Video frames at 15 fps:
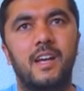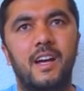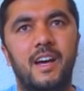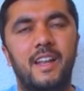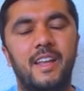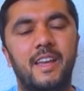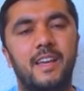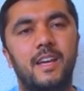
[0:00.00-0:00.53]

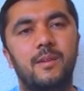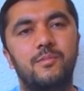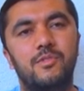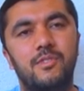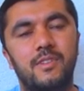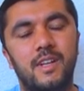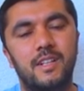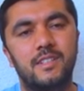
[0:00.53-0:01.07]
And I came to
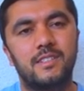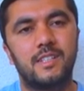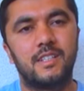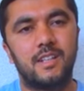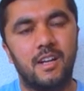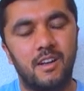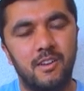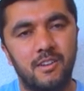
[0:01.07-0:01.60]
United States
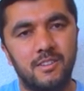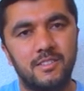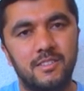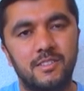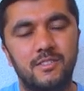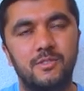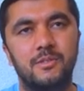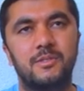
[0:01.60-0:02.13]

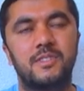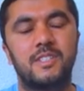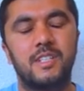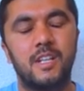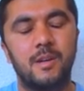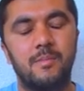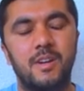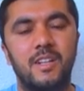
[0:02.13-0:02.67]
alone to set
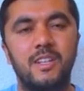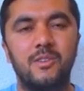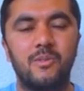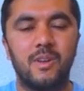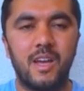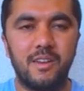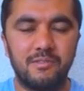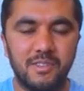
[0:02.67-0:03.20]
up a new
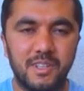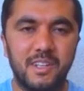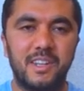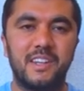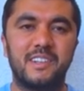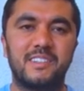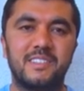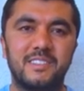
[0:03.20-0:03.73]
life in here.